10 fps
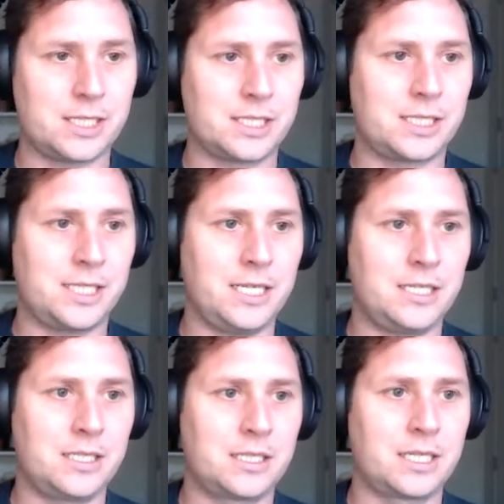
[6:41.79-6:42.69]
in
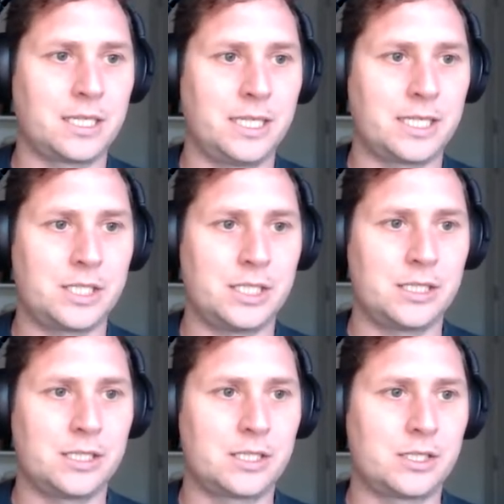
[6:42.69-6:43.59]
standard
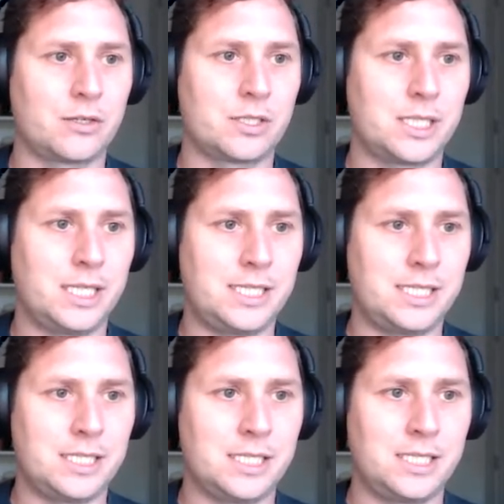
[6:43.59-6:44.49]
collections. So it's
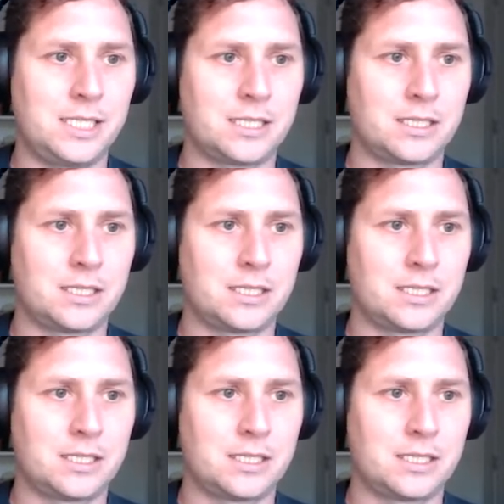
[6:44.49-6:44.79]
std